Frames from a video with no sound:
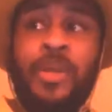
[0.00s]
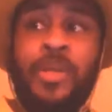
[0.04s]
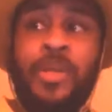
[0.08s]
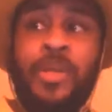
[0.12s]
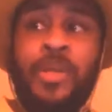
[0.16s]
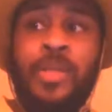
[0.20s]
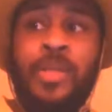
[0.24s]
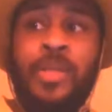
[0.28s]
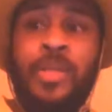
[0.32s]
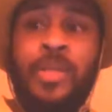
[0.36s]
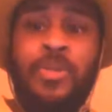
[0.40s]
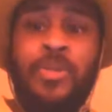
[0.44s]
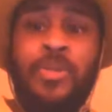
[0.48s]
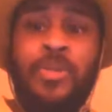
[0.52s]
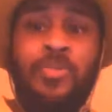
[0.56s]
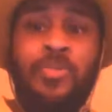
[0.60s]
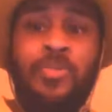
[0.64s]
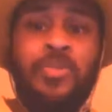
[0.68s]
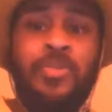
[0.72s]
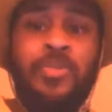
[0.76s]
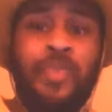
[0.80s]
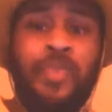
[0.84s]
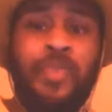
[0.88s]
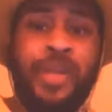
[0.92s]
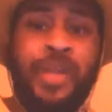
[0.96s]
the new
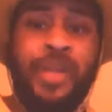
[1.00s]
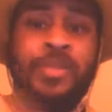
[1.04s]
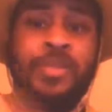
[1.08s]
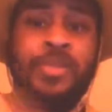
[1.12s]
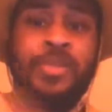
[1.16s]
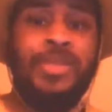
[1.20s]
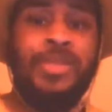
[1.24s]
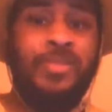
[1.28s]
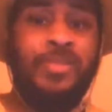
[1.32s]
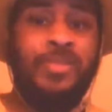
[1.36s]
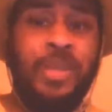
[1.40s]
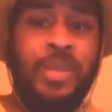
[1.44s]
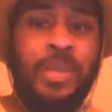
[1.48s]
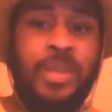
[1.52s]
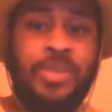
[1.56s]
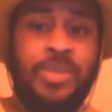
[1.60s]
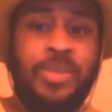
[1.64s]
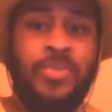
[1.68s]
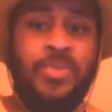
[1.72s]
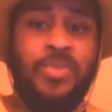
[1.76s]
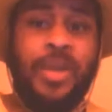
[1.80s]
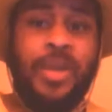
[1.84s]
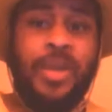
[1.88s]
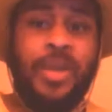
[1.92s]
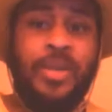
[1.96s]
trail, the seven minute
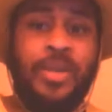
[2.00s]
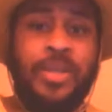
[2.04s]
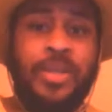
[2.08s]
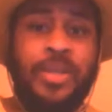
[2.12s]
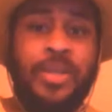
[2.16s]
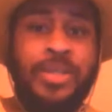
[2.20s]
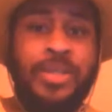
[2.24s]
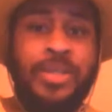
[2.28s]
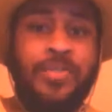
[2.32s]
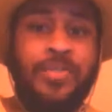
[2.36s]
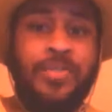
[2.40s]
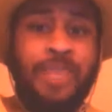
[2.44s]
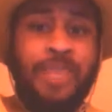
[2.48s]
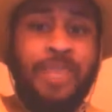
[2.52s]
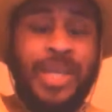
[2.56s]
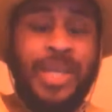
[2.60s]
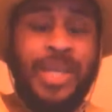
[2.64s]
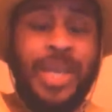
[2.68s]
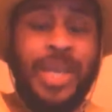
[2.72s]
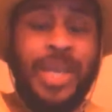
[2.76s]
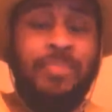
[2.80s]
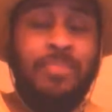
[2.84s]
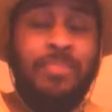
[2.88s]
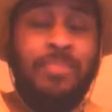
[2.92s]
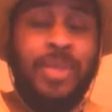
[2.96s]
trail, the seven minute
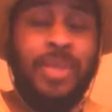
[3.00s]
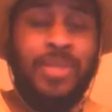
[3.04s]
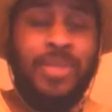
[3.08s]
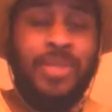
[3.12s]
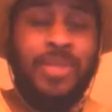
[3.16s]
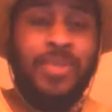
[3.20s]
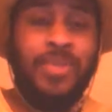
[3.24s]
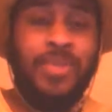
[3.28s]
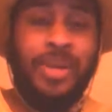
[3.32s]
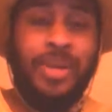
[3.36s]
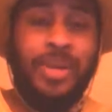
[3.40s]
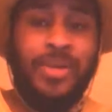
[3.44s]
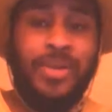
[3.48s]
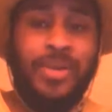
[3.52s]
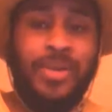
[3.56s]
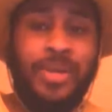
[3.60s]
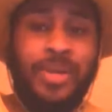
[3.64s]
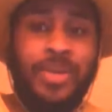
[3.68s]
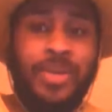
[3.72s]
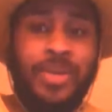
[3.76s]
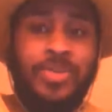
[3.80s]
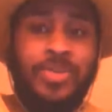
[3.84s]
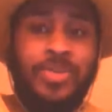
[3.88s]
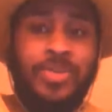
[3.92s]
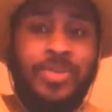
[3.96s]
gameplay trailer
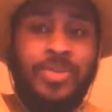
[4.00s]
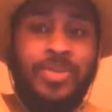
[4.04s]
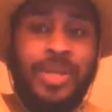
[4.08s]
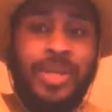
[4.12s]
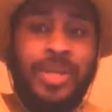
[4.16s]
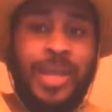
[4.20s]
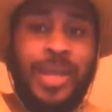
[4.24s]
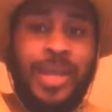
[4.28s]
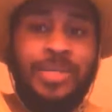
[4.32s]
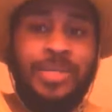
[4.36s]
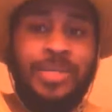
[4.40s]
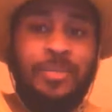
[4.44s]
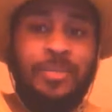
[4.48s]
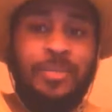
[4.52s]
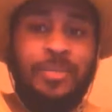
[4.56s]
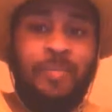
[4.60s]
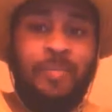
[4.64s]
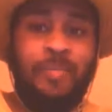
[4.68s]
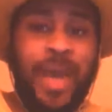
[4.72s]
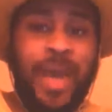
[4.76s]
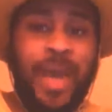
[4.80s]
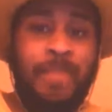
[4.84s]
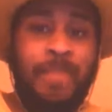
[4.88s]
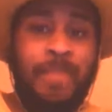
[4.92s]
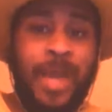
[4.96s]
to the next
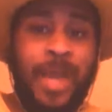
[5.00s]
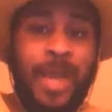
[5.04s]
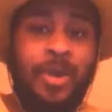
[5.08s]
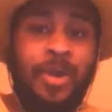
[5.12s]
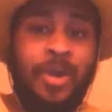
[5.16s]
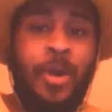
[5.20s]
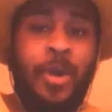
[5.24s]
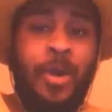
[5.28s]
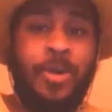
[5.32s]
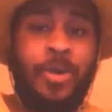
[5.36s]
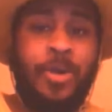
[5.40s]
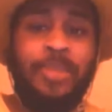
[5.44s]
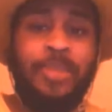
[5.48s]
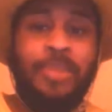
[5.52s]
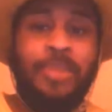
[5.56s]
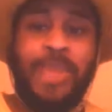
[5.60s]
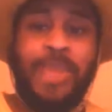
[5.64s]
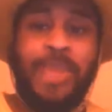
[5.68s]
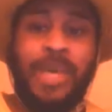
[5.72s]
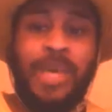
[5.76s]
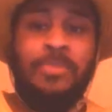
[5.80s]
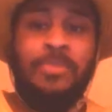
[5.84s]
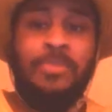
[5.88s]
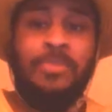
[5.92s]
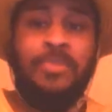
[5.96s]
Batman Arkham
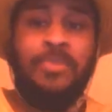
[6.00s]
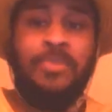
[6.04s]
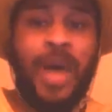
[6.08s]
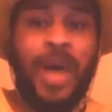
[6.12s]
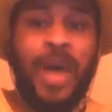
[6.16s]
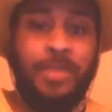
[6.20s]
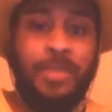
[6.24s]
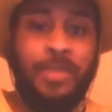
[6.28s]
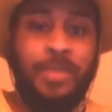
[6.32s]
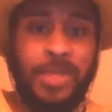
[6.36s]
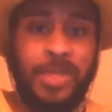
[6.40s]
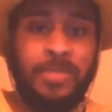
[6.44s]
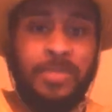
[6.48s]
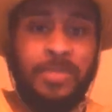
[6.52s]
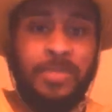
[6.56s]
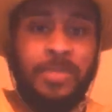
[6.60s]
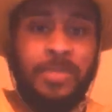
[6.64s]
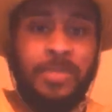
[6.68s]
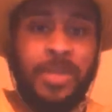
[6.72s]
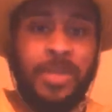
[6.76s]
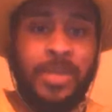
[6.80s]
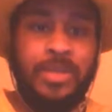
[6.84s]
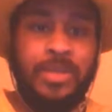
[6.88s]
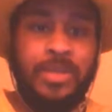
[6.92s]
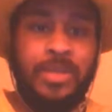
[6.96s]
game dropped.
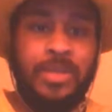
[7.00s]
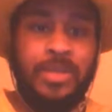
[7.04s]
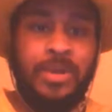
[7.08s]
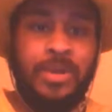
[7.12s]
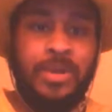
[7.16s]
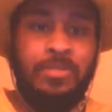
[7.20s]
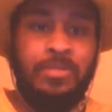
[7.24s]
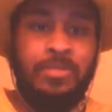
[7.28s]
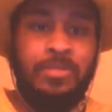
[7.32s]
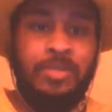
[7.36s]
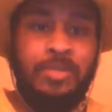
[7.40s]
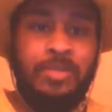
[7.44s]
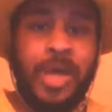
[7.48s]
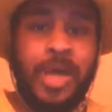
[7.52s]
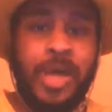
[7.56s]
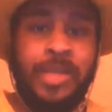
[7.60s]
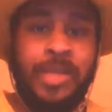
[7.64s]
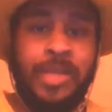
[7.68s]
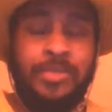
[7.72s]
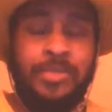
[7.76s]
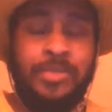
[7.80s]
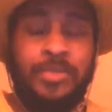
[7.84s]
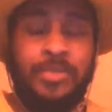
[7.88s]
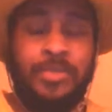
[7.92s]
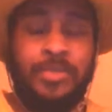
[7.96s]
So I
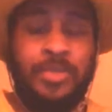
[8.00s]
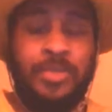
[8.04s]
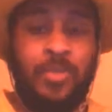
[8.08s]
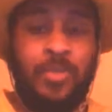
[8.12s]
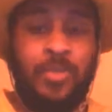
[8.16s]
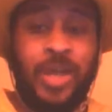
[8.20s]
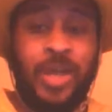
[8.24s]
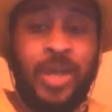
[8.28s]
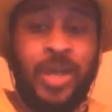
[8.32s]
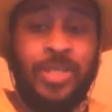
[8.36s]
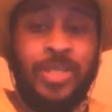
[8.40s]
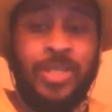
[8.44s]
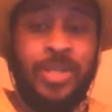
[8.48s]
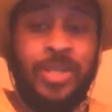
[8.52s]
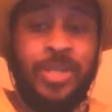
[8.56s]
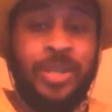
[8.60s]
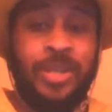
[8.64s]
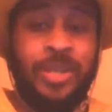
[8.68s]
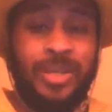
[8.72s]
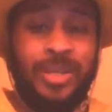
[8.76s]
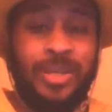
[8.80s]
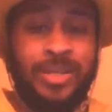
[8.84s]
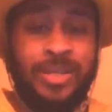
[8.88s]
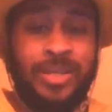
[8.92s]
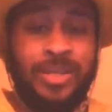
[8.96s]
just finished watching it
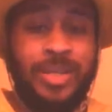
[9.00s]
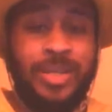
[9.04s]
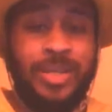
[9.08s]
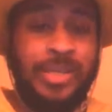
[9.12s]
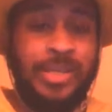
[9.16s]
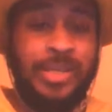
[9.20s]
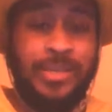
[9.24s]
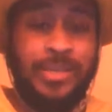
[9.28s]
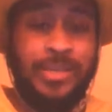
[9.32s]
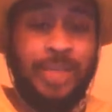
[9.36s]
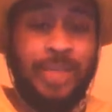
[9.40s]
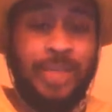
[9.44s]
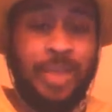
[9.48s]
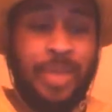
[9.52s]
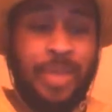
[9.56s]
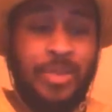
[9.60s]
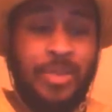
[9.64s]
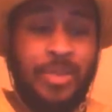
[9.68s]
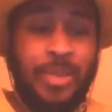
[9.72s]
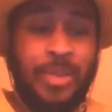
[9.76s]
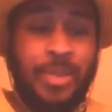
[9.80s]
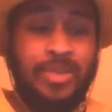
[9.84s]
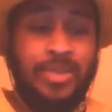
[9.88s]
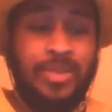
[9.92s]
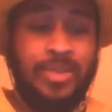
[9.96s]
and I decided to give my
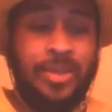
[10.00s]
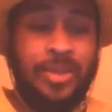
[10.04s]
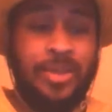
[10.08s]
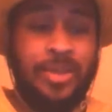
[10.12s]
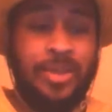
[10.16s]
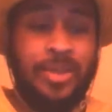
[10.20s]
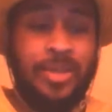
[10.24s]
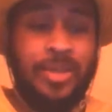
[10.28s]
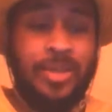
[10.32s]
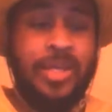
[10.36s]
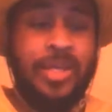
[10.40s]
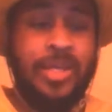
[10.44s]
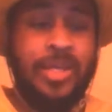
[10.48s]
thoughts on it.